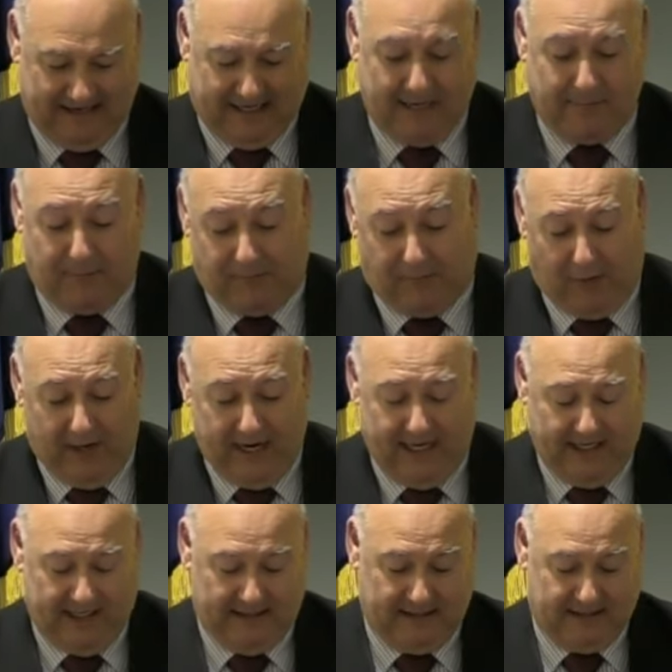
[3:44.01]
Keep it
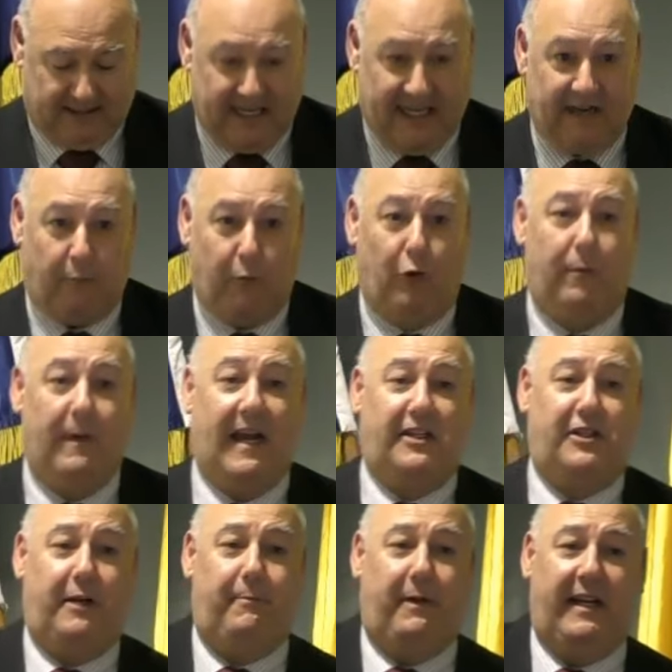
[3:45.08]
free. As I said, it will
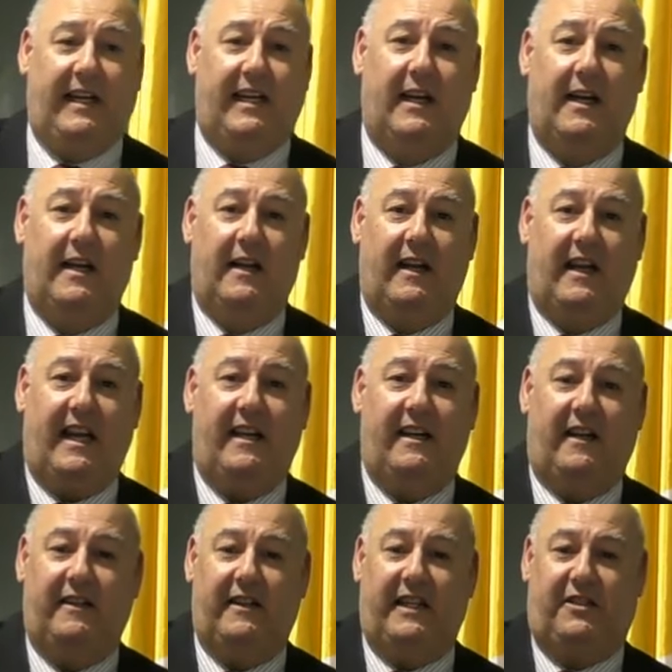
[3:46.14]
actually be
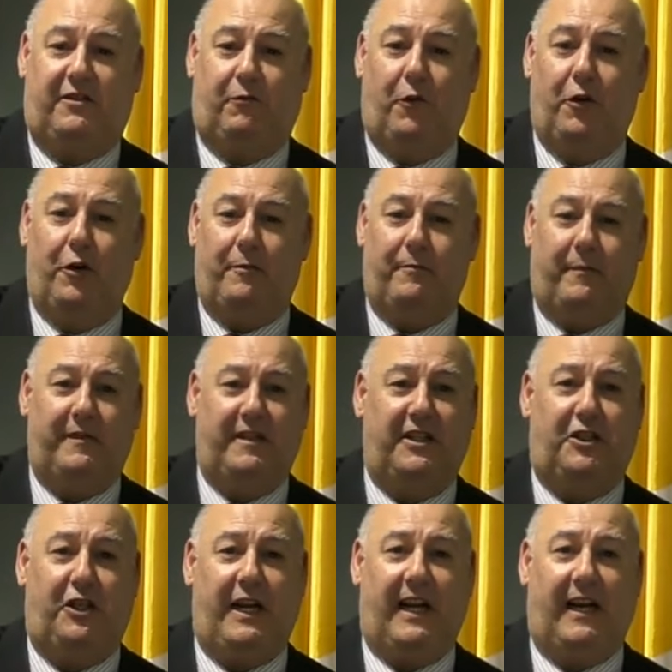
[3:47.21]
in this room
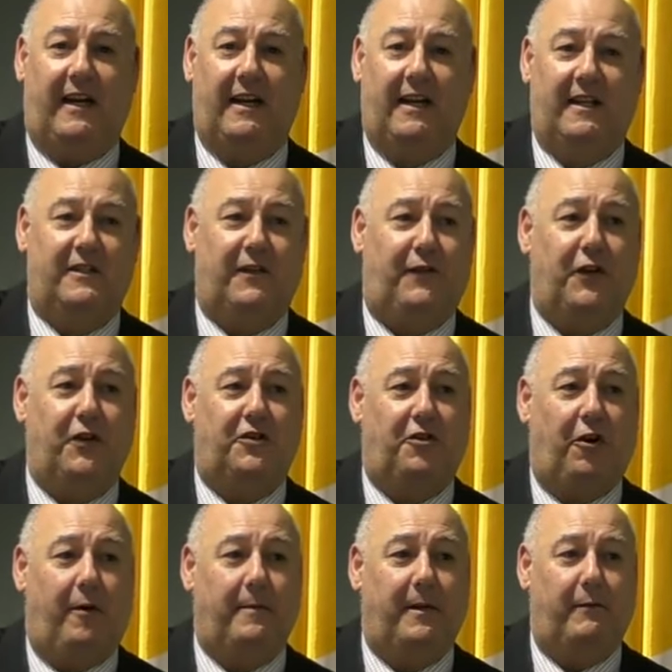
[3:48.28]
this year. It's the first
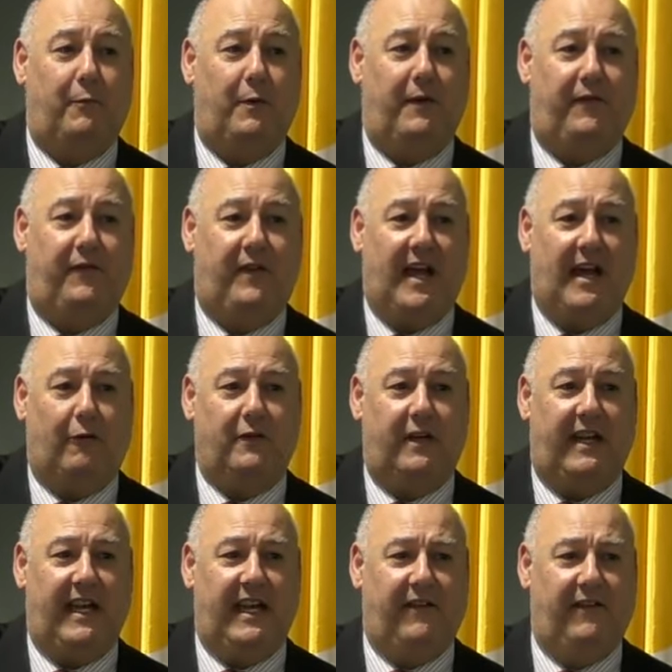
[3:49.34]
time that we've held
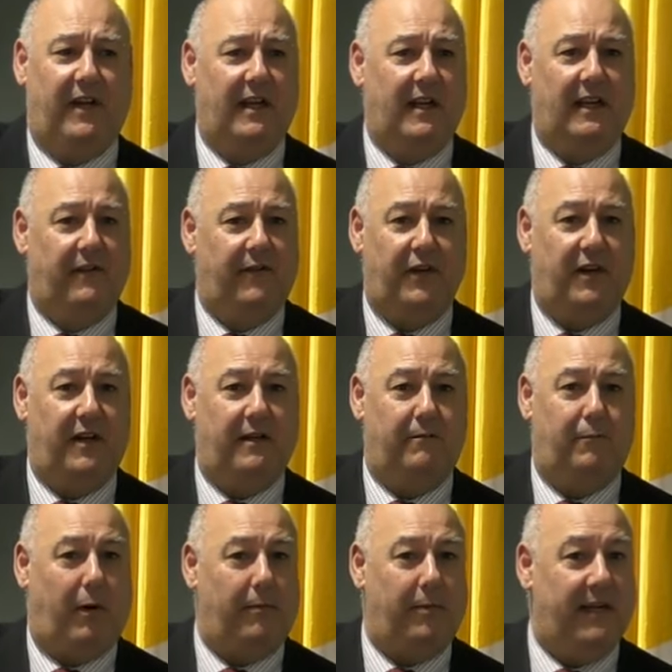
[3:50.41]
it here for
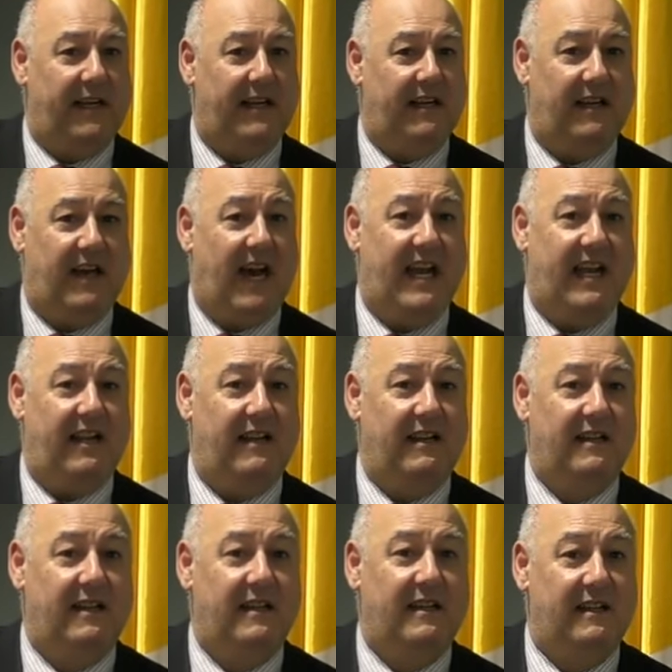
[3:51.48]
probably 6 years.
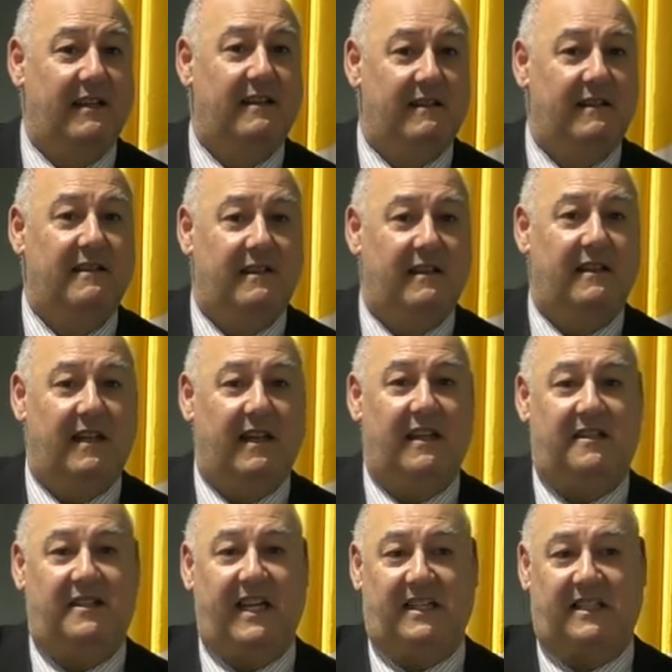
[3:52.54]

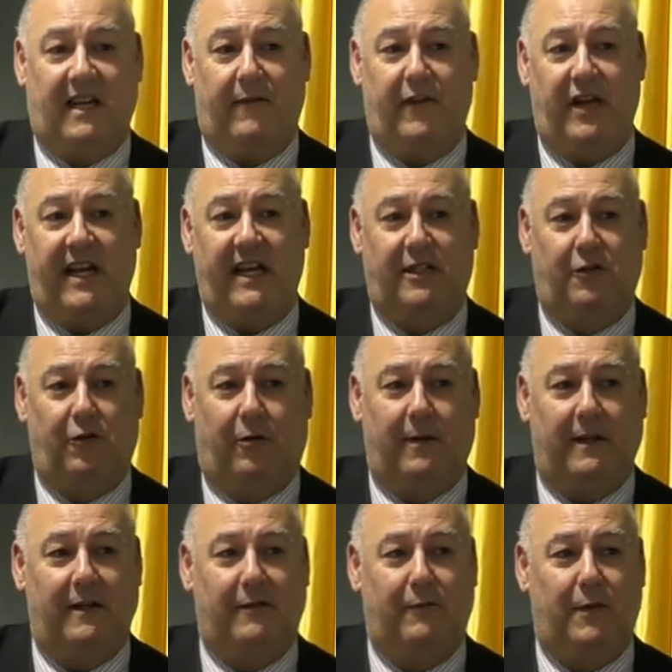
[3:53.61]
6-7 years.